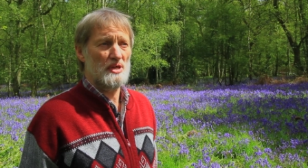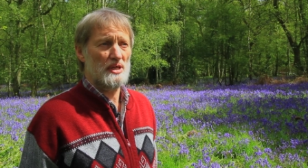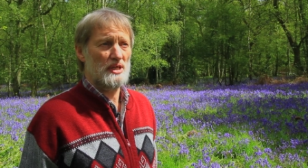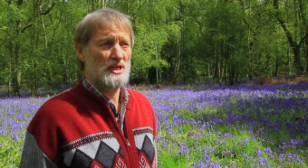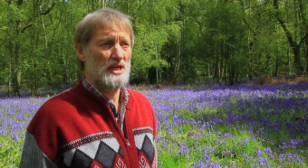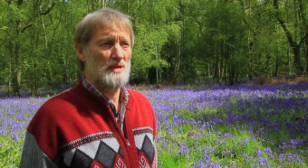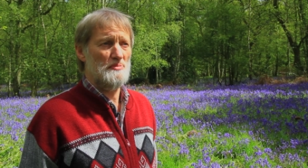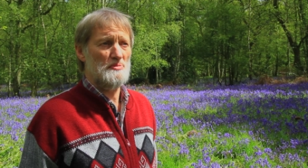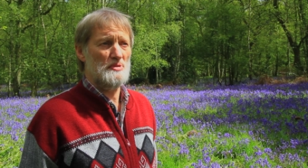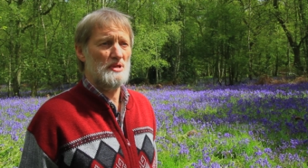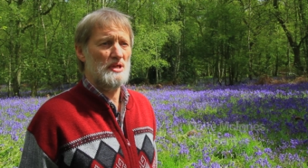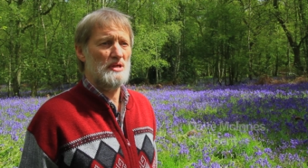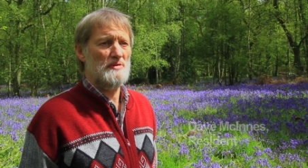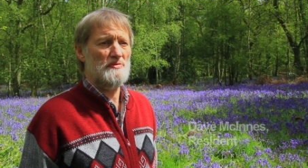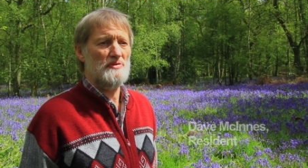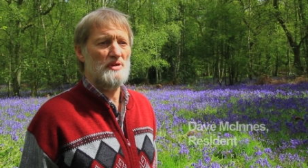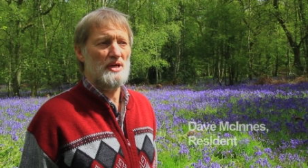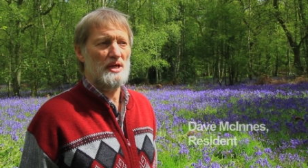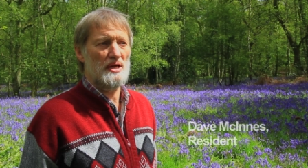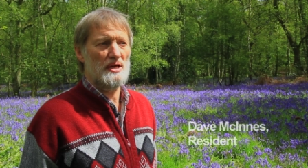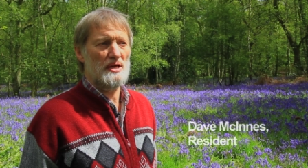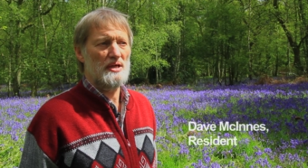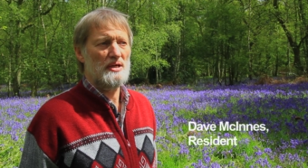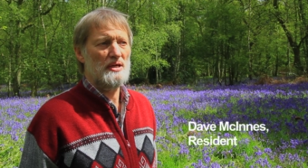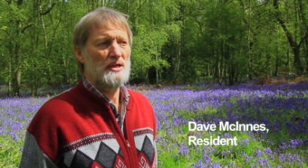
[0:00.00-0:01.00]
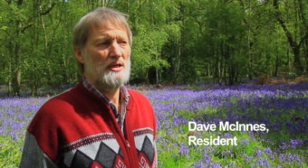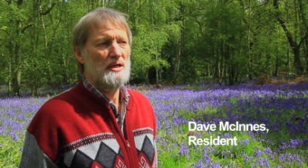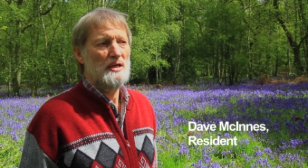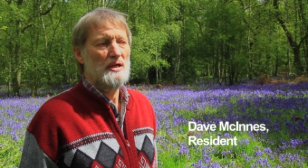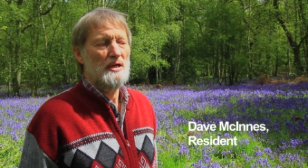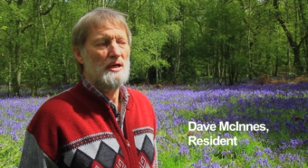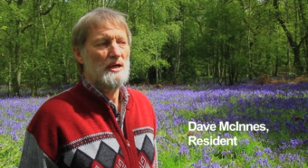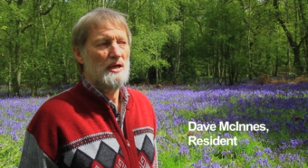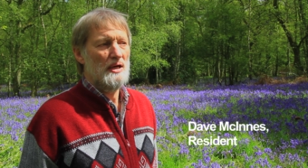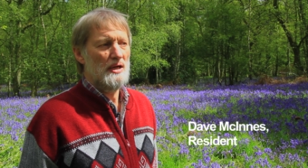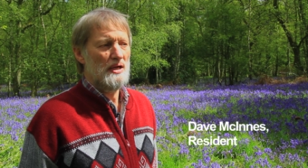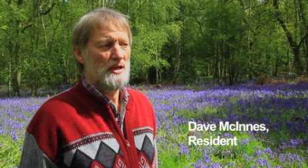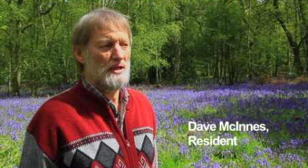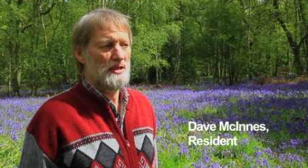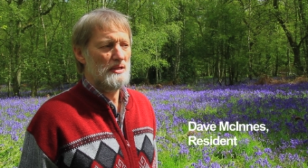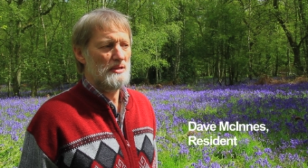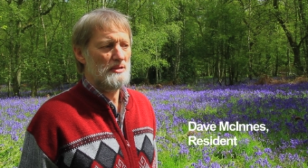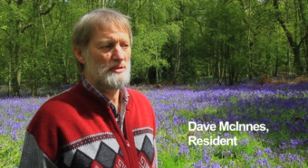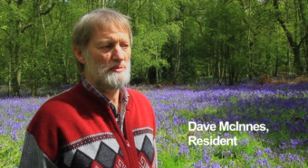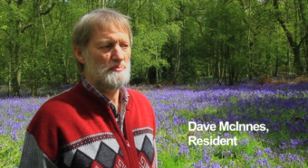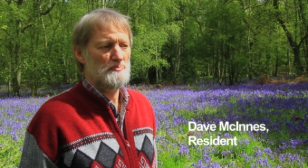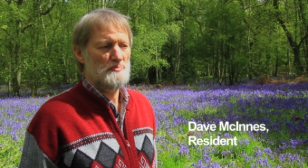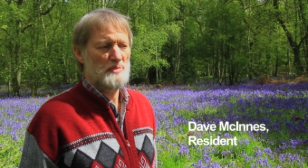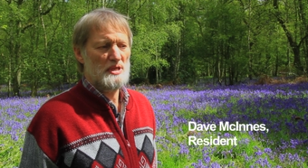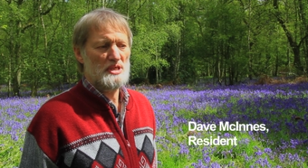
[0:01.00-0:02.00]
I came to live here uh,
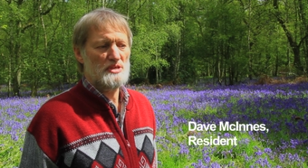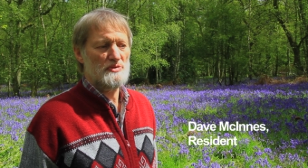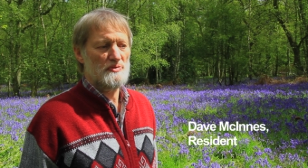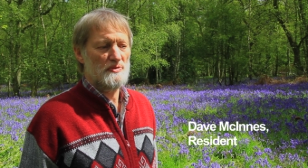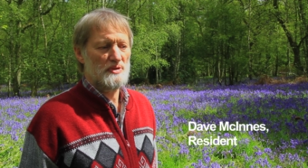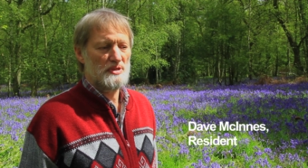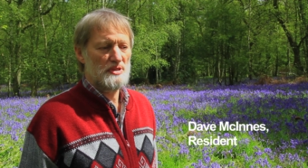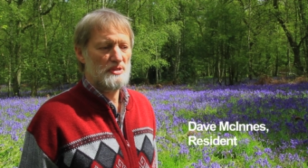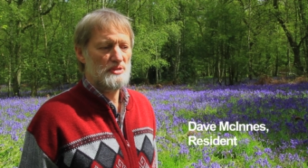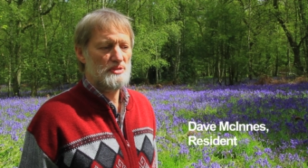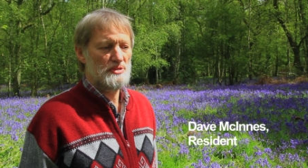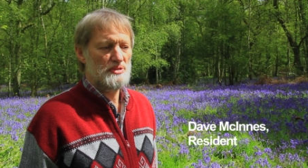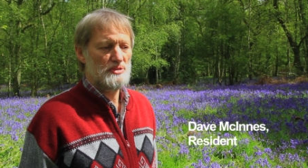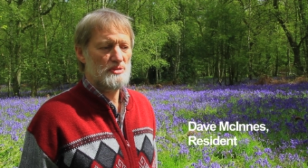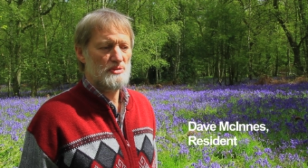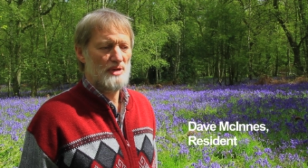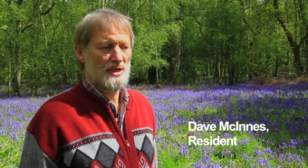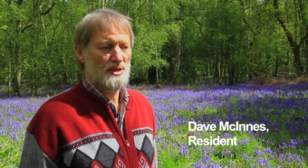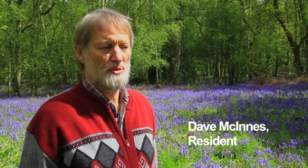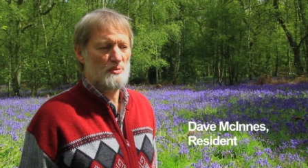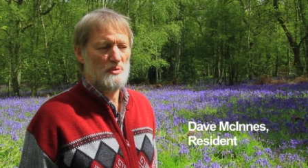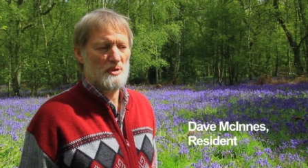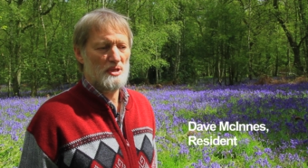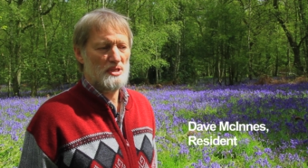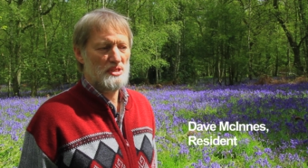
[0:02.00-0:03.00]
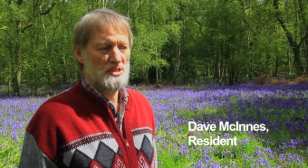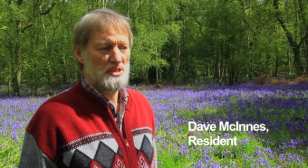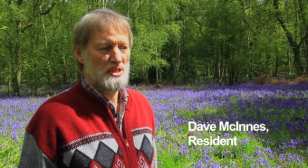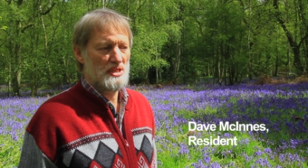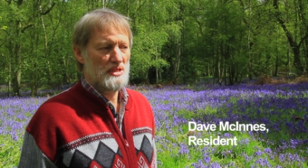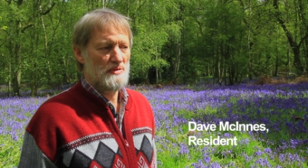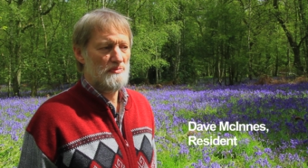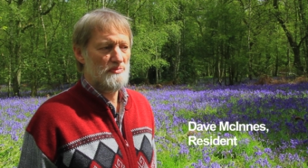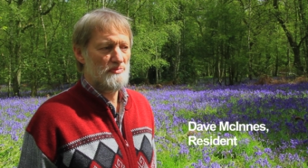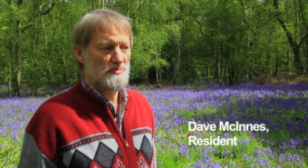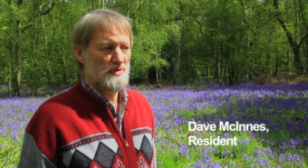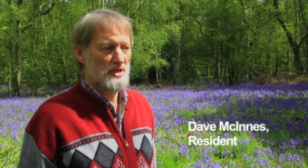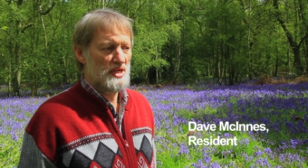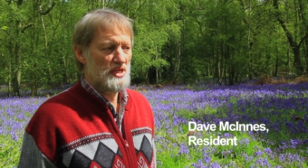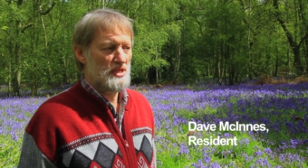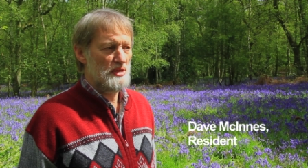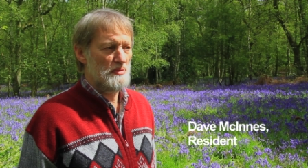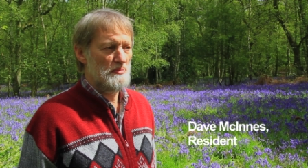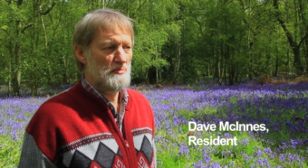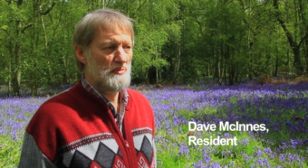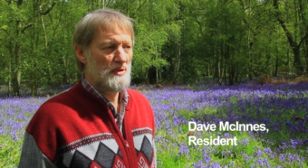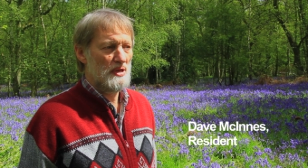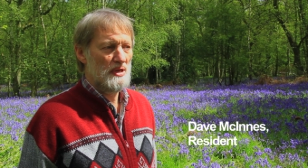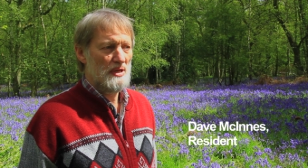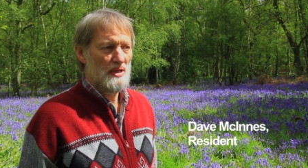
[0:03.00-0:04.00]
peacefulness, tranquility,
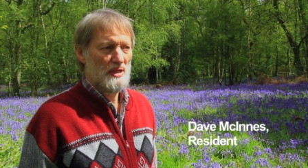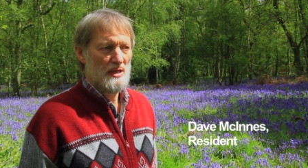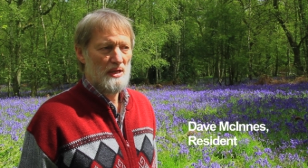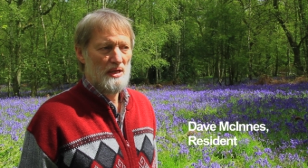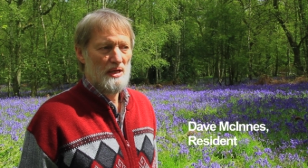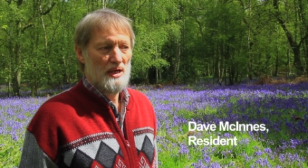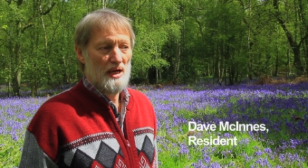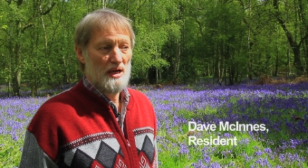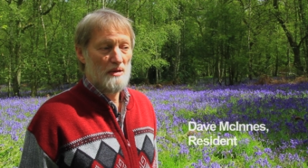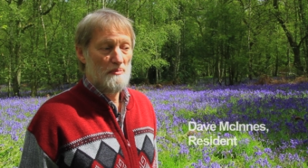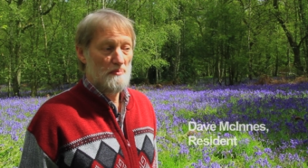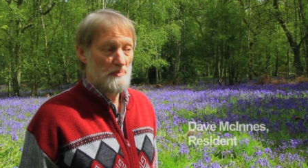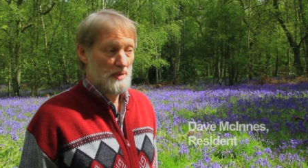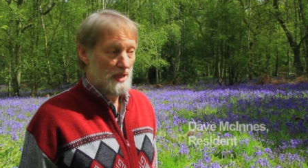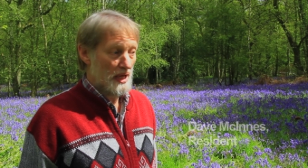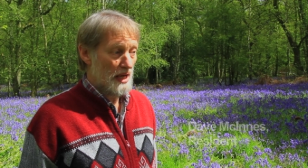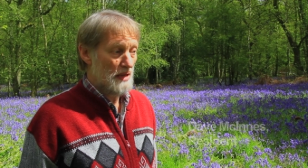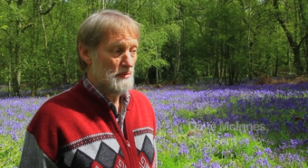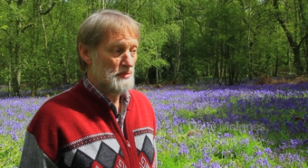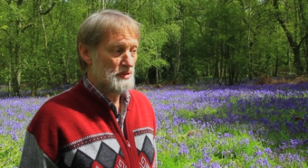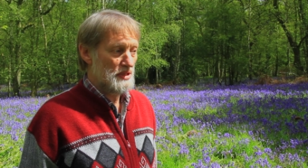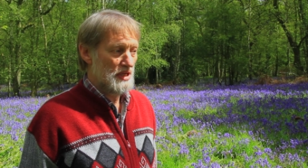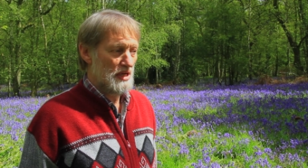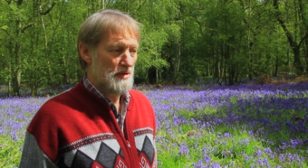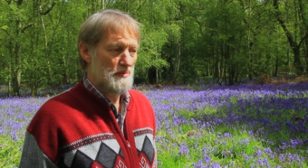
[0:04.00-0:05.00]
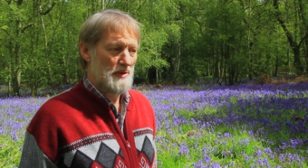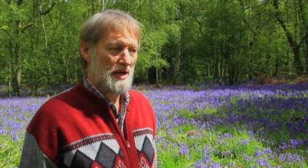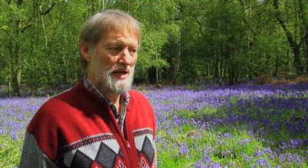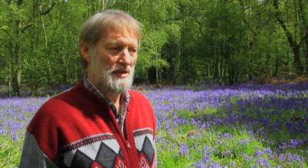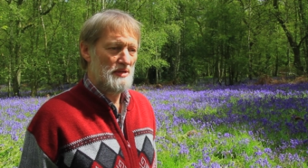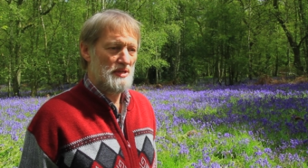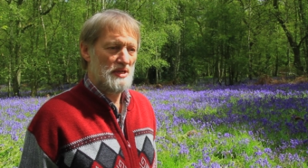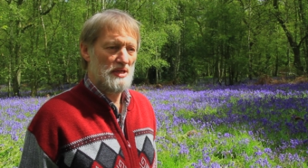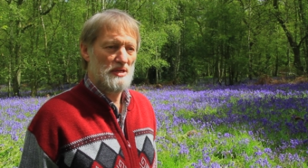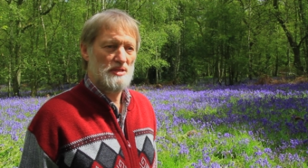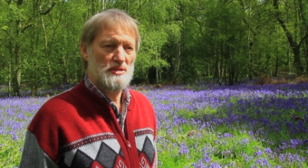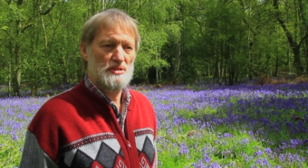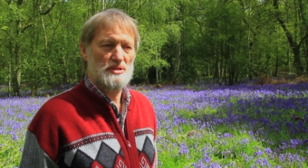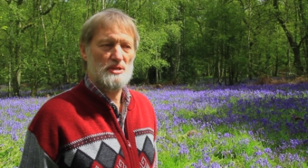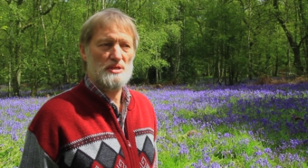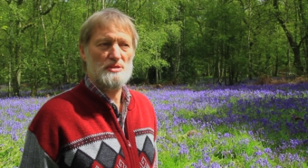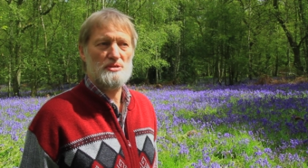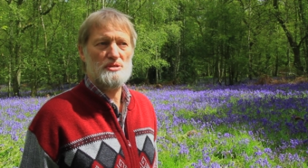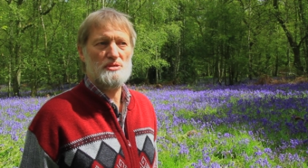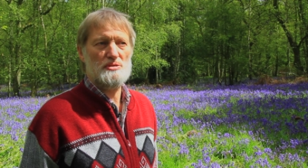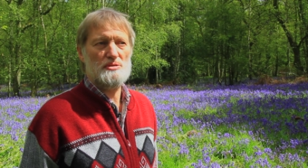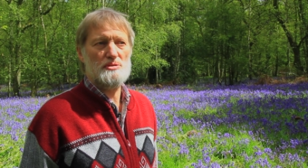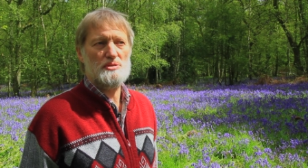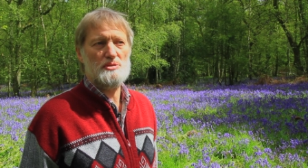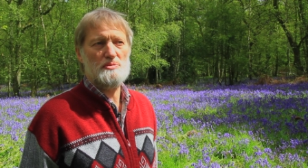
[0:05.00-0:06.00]
freedom, and being able to come out here and just
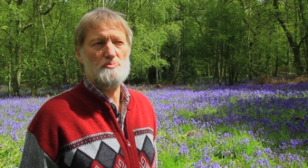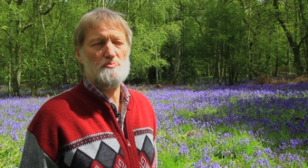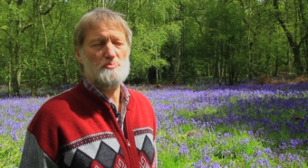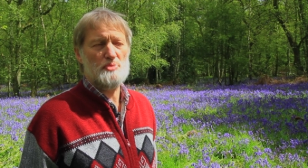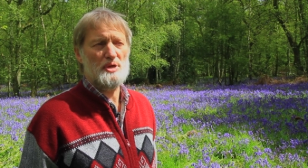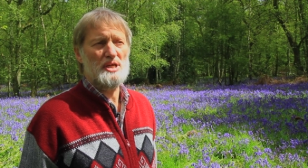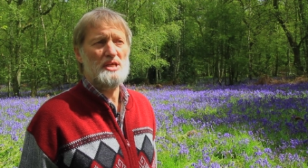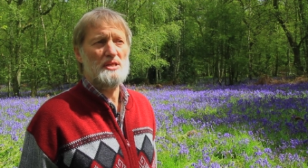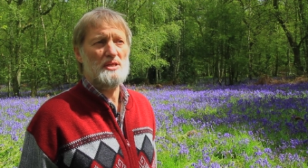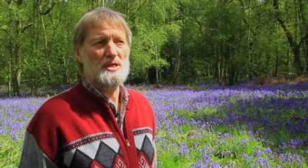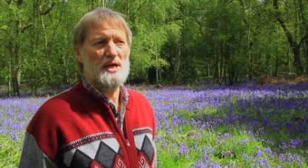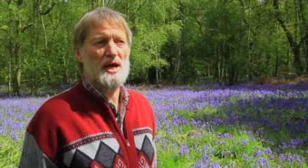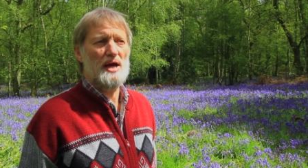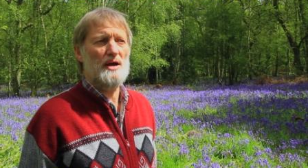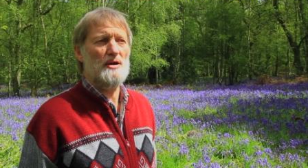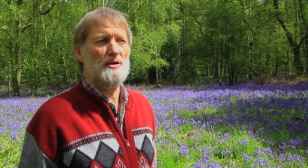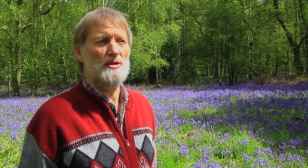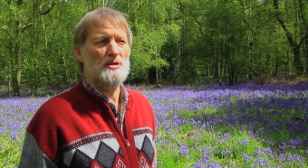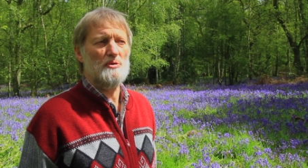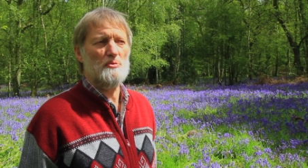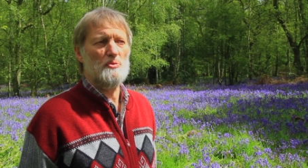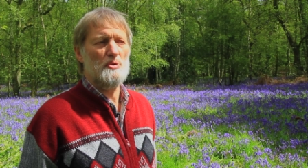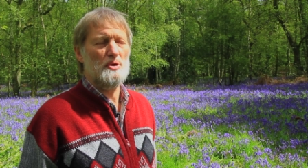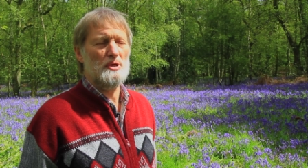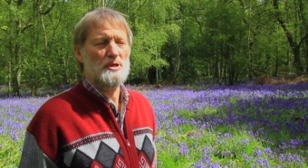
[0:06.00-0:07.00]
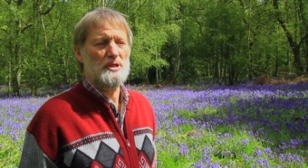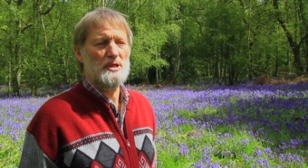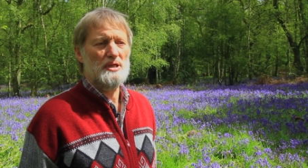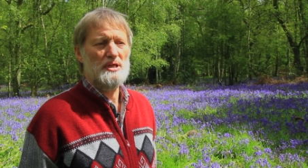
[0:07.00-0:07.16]
breathe the air in the wood.